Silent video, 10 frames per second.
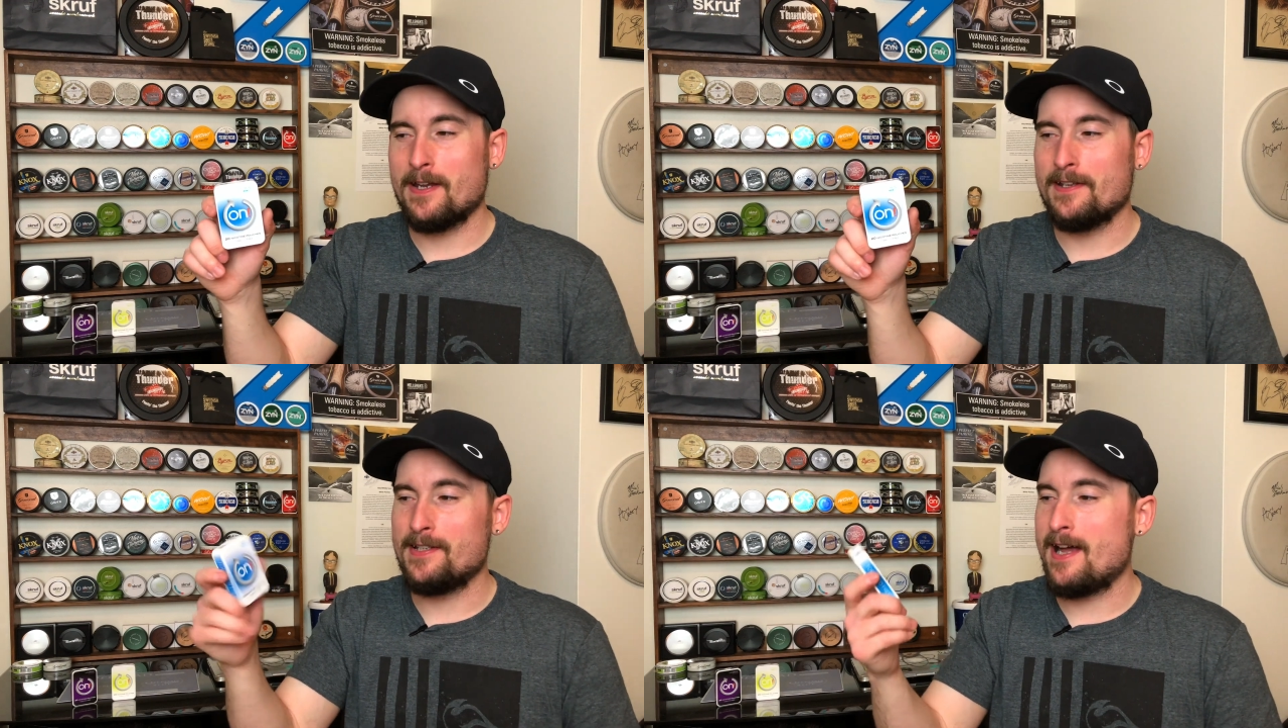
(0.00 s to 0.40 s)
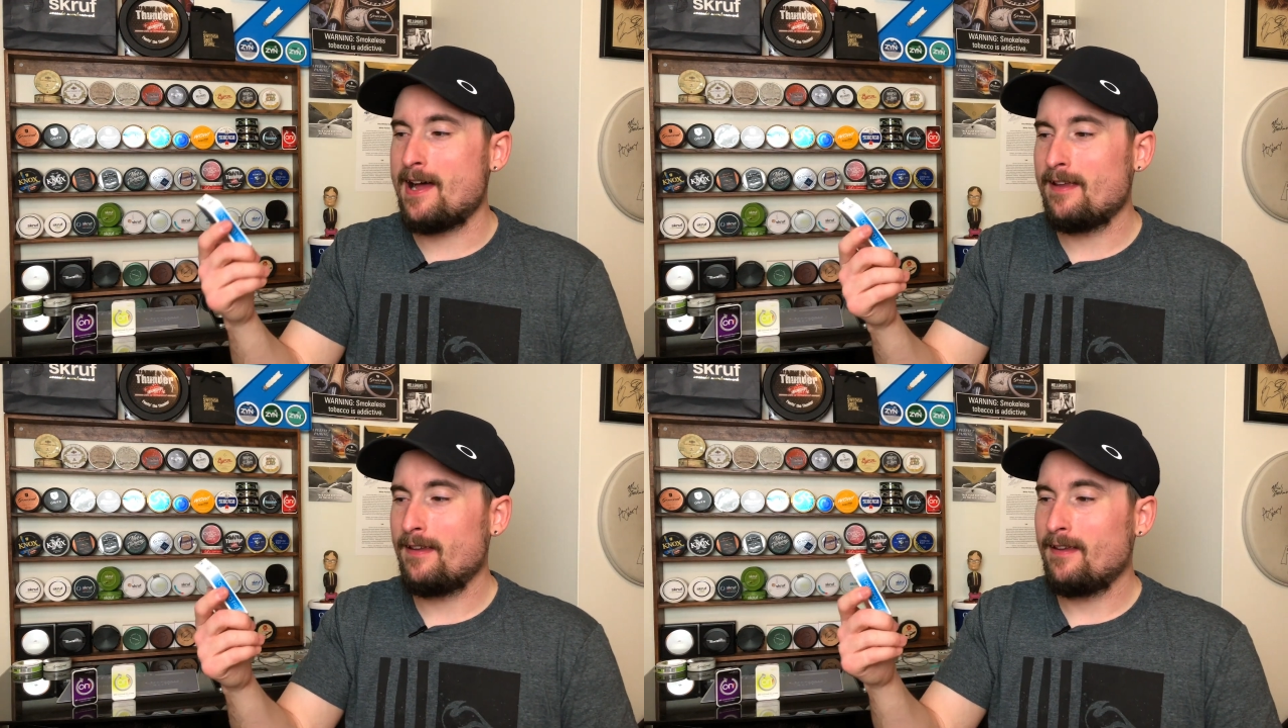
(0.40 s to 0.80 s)
because
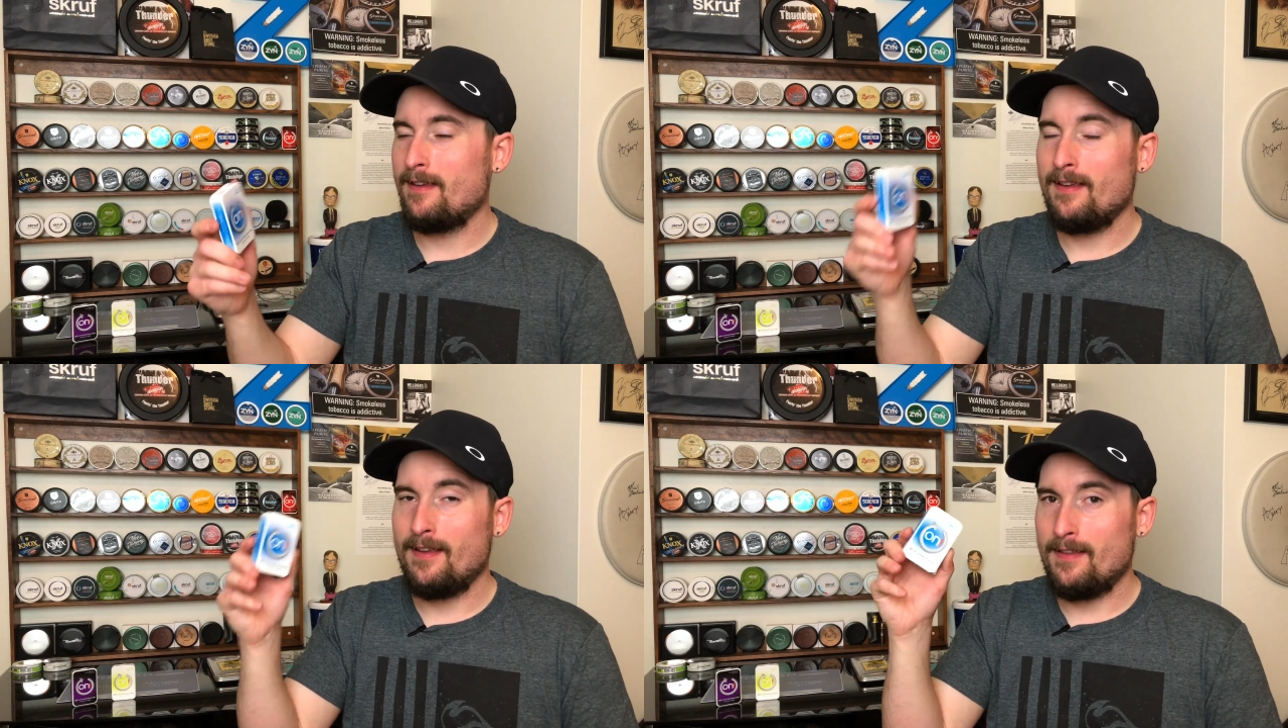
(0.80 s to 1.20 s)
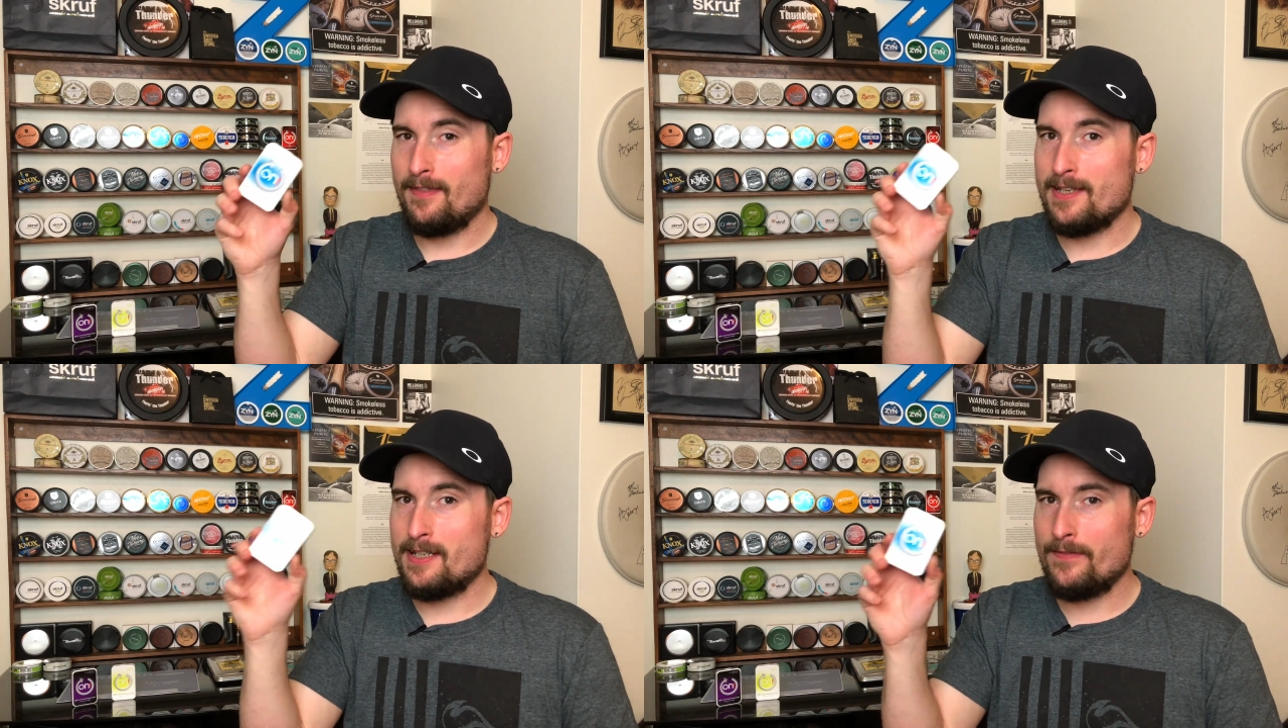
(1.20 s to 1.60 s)

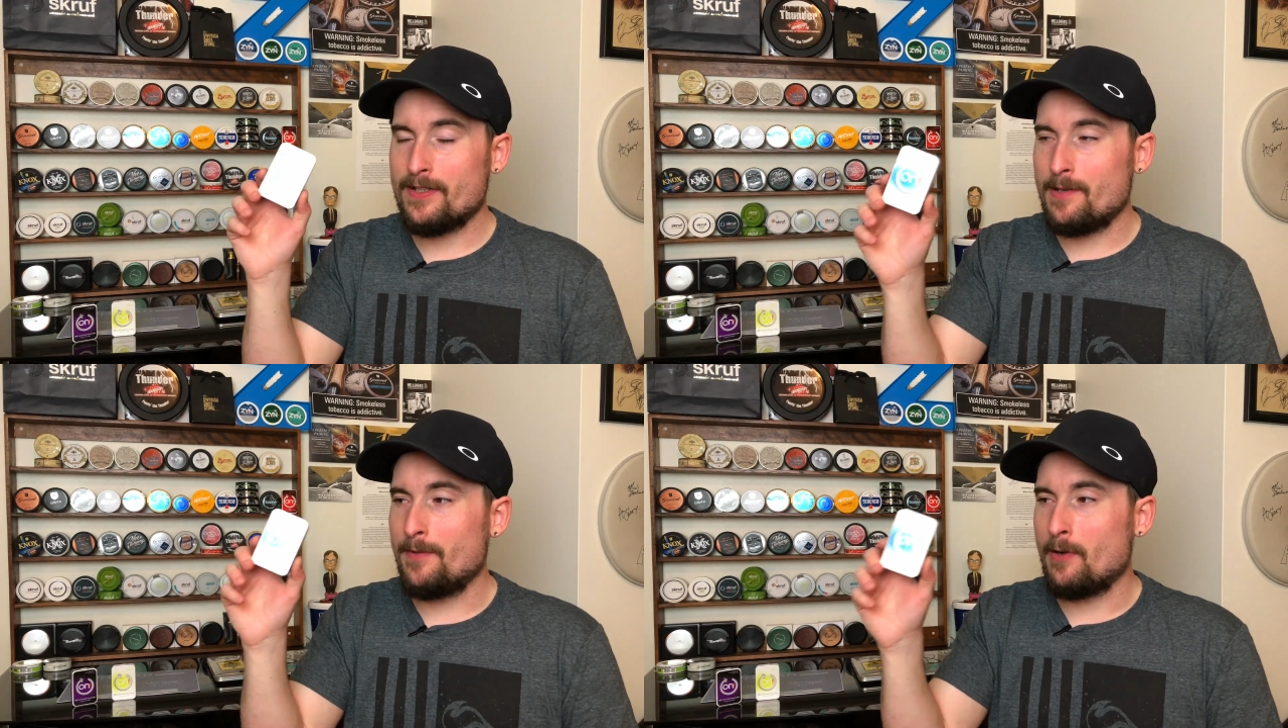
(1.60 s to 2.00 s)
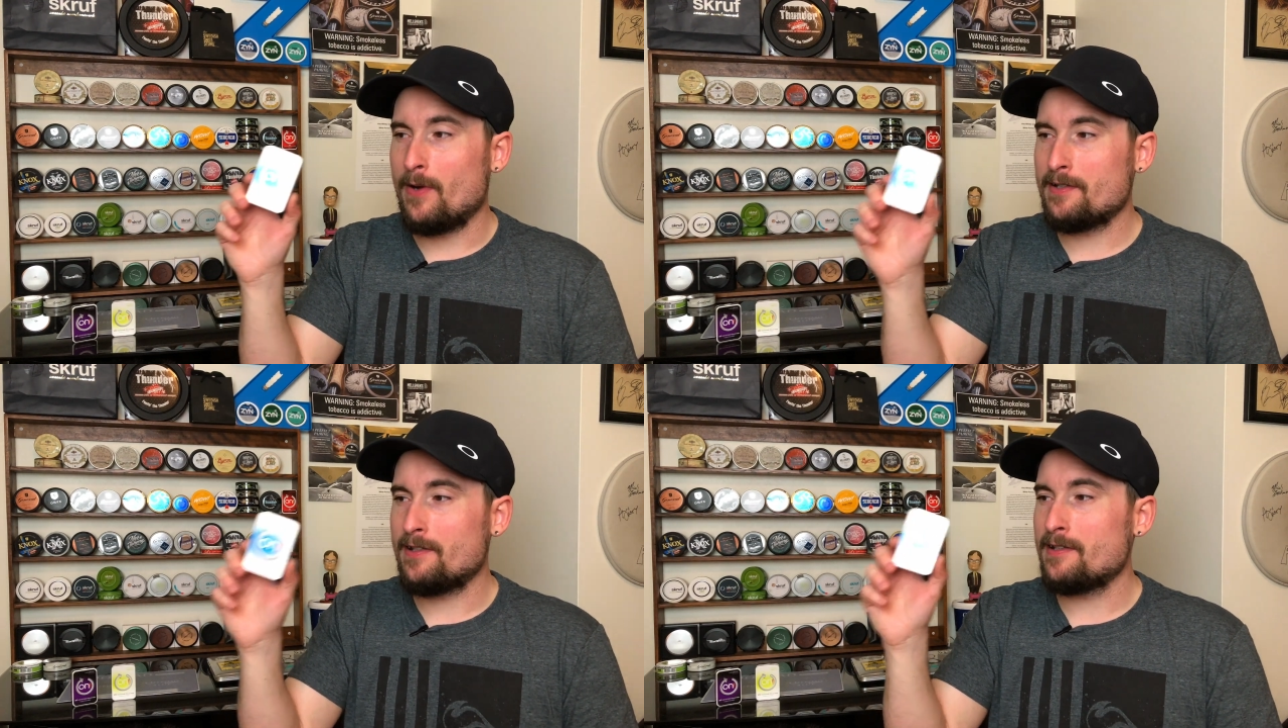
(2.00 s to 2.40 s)
this is for somebody who
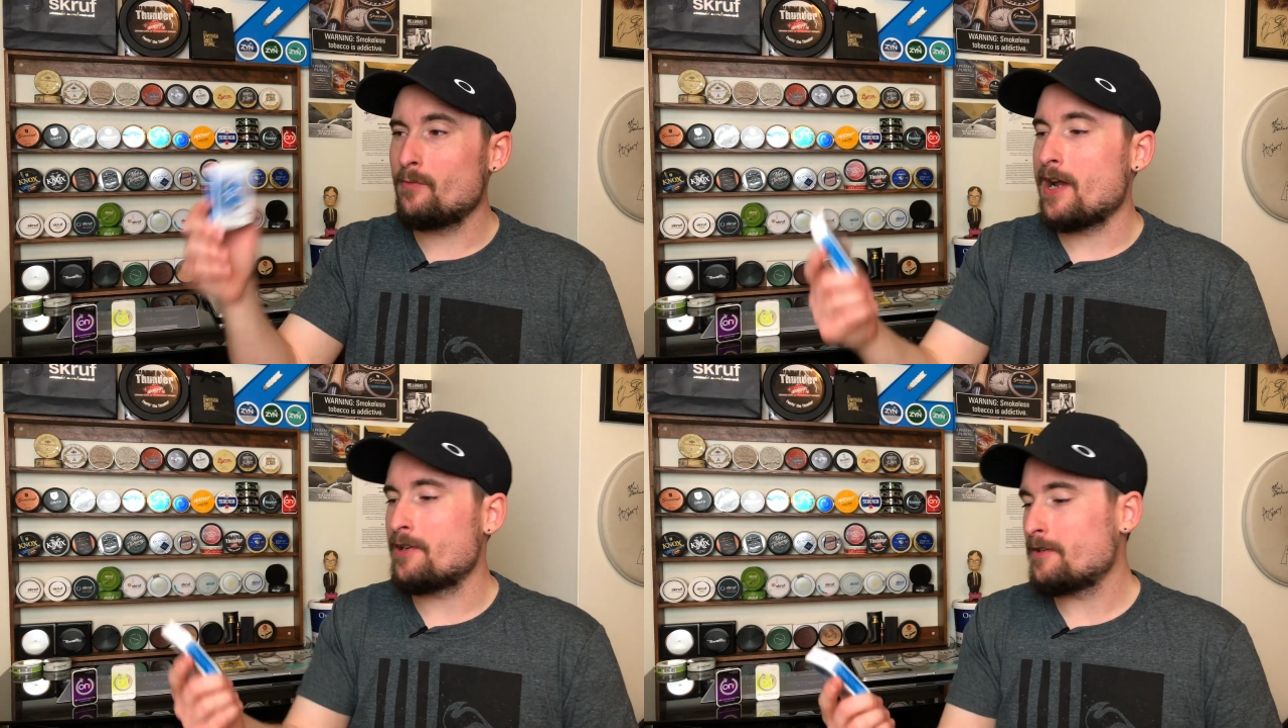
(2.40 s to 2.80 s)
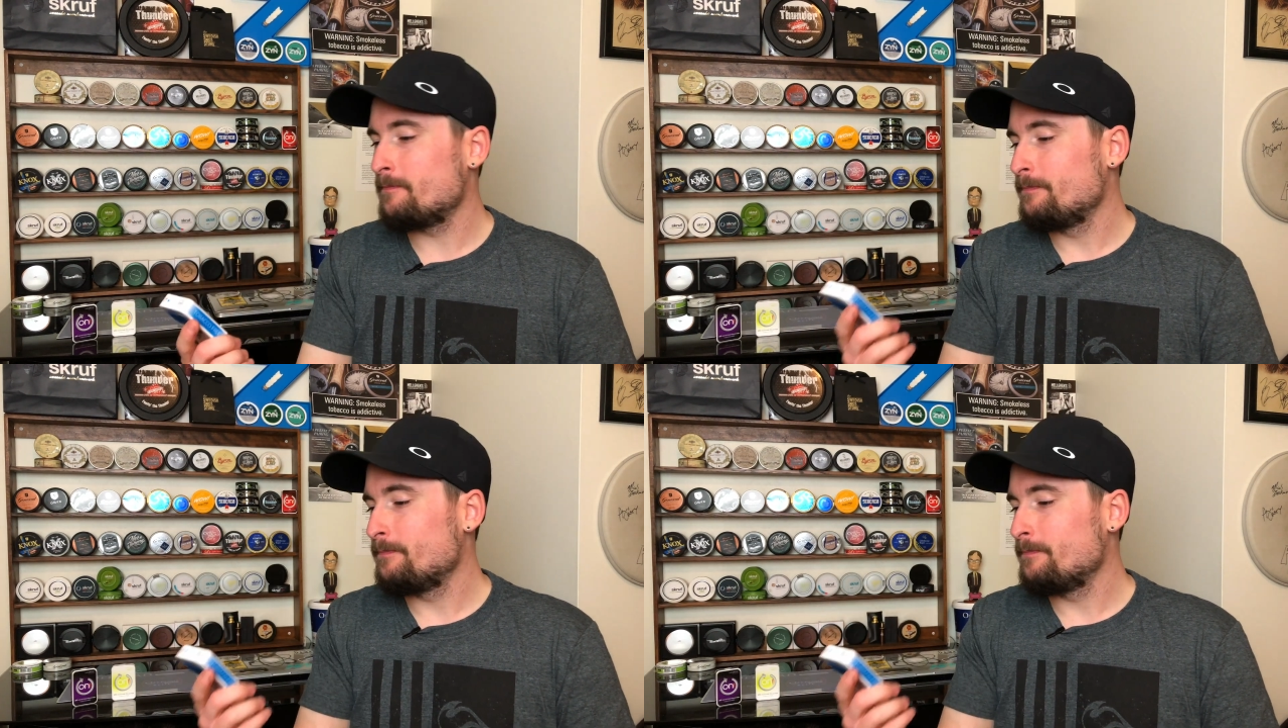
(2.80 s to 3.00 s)
wants to switch.